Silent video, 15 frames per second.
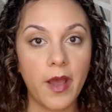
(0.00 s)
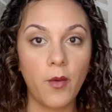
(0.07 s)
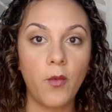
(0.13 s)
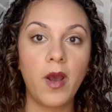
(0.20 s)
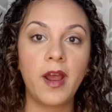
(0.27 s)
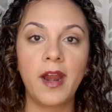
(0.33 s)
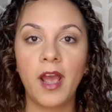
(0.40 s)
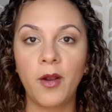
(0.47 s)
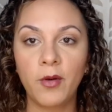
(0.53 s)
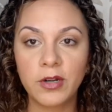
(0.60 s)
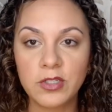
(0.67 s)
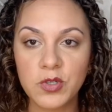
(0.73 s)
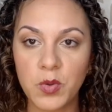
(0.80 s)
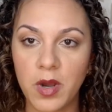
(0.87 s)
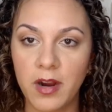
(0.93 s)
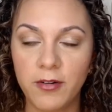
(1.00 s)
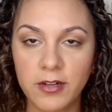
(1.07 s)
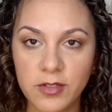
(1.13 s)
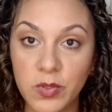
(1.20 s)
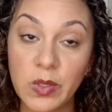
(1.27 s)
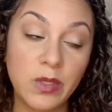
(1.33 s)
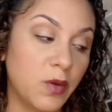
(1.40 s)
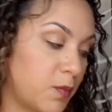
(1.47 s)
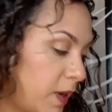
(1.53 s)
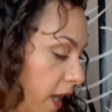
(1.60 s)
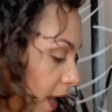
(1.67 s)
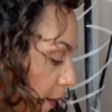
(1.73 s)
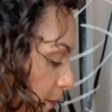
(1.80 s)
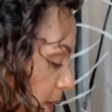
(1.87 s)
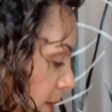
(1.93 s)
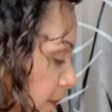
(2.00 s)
1 hour, 2 hours doing your makeup.